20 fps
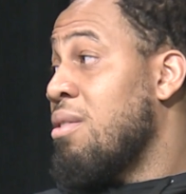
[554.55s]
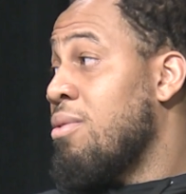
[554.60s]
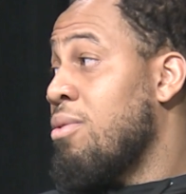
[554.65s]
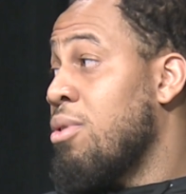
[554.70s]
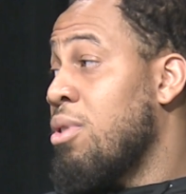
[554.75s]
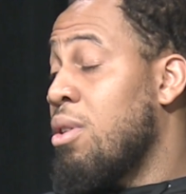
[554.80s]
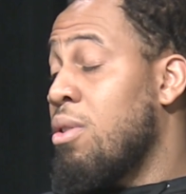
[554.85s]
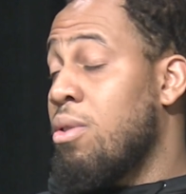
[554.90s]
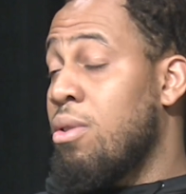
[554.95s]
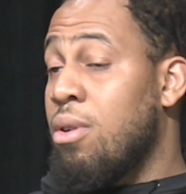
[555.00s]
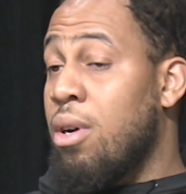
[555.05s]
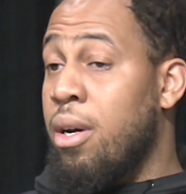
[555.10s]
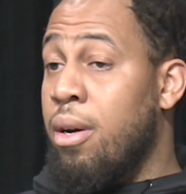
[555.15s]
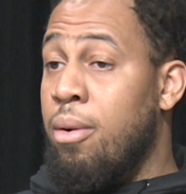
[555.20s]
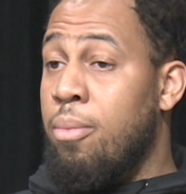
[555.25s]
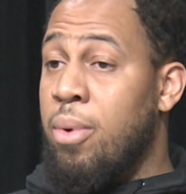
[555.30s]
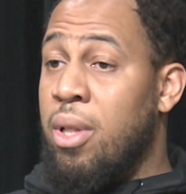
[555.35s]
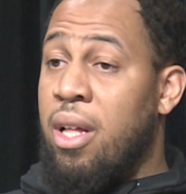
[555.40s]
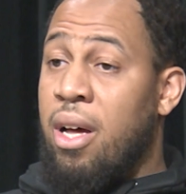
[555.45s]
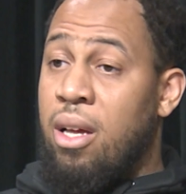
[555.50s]
A
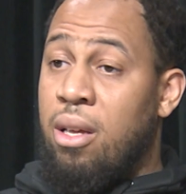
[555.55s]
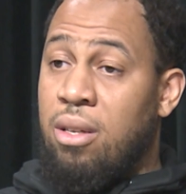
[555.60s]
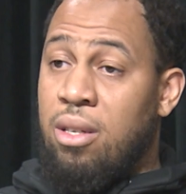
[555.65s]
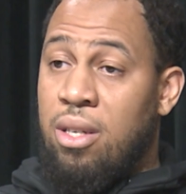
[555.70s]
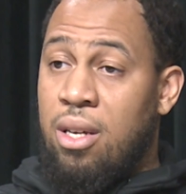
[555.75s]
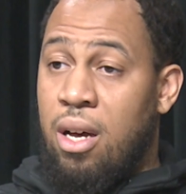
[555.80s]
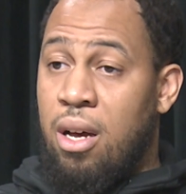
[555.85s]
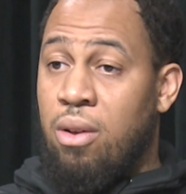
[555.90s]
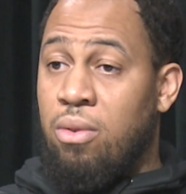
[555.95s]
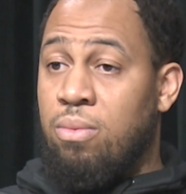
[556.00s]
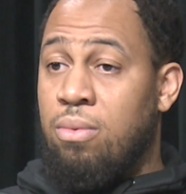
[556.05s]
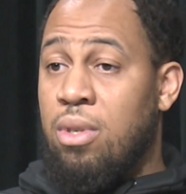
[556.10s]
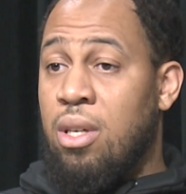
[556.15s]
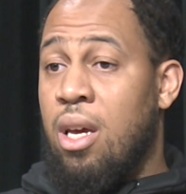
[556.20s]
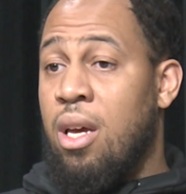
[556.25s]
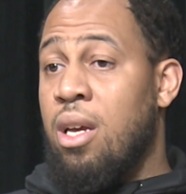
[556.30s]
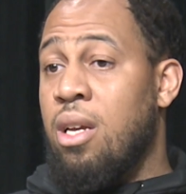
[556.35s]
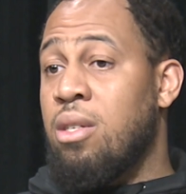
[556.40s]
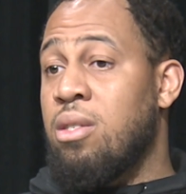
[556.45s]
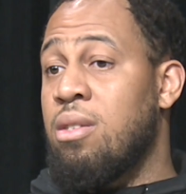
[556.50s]
lot of times
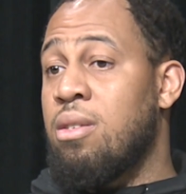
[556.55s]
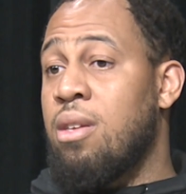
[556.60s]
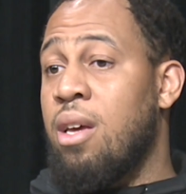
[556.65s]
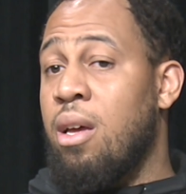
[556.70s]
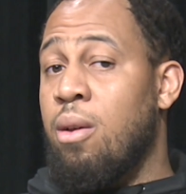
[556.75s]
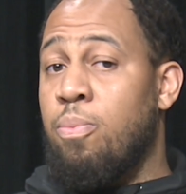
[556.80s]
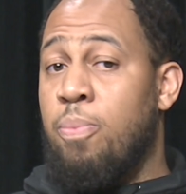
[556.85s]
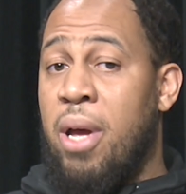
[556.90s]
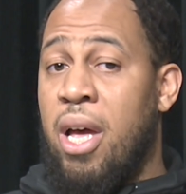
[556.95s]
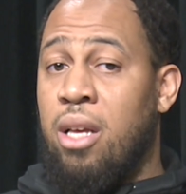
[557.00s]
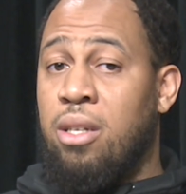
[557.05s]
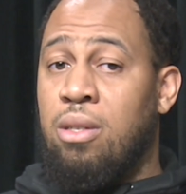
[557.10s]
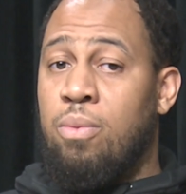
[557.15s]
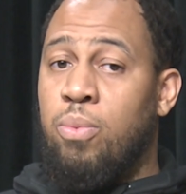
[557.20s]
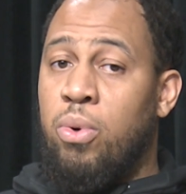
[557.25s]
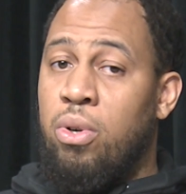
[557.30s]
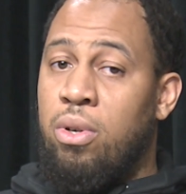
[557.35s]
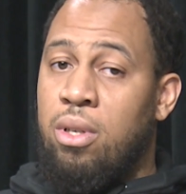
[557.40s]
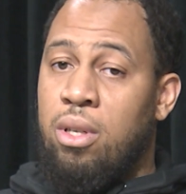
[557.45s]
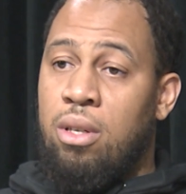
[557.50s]
kids take
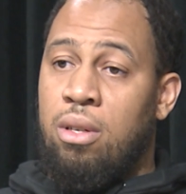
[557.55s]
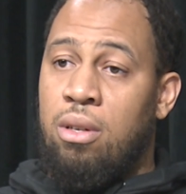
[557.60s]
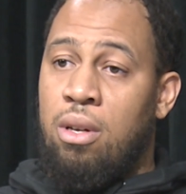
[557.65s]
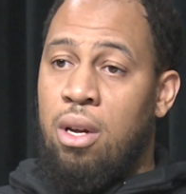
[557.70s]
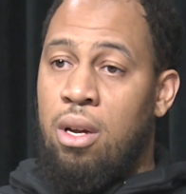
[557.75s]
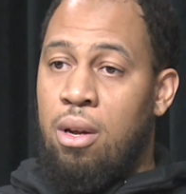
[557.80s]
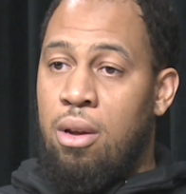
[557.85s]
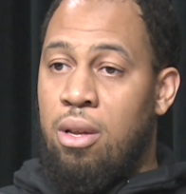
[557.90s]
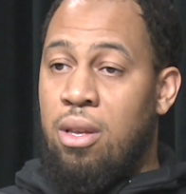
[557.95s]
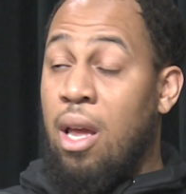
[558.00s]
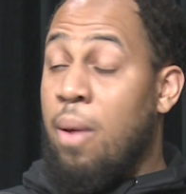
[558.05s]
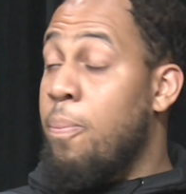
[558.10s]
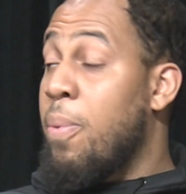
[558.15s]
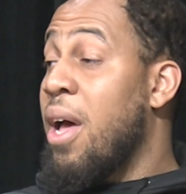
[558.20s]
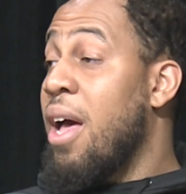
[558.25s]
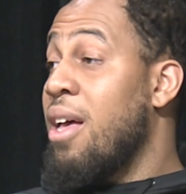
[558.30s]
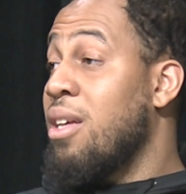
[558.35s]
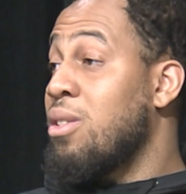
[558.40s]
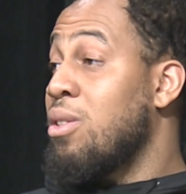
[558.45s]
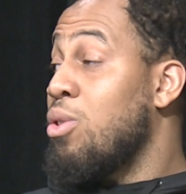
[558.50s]
basketball and they
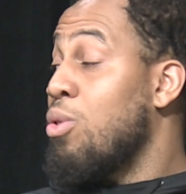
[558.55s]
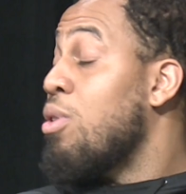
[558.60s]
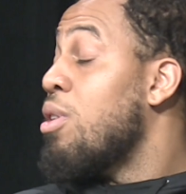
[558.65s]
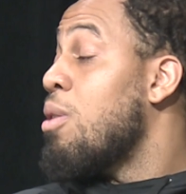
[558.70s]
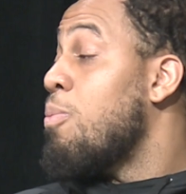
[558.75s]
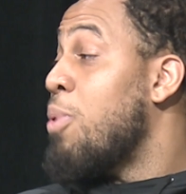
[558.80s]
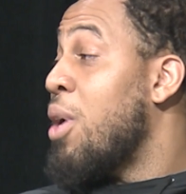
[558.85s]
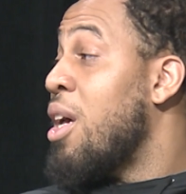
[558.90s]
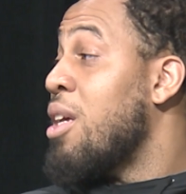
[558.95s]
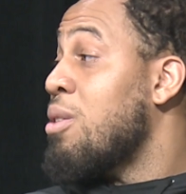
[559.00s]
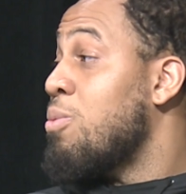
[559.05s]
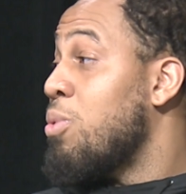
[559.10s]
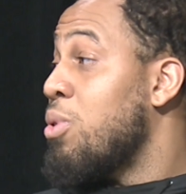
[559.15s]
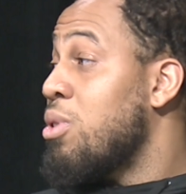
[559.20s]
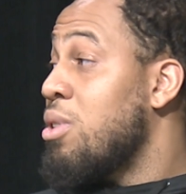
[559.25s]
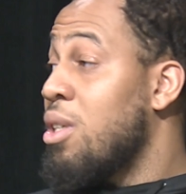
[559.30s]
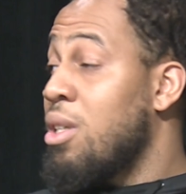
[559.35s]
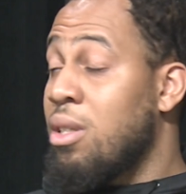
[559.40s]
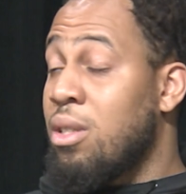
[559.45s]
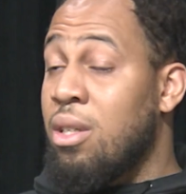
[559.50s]
pass during the basketball
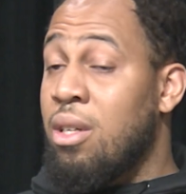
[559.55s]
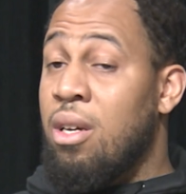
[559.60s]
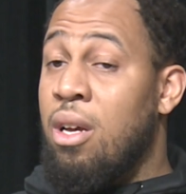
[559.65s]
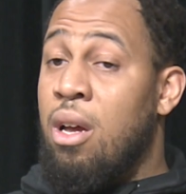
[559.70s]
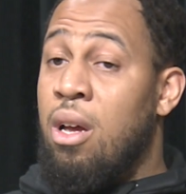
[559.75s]
season.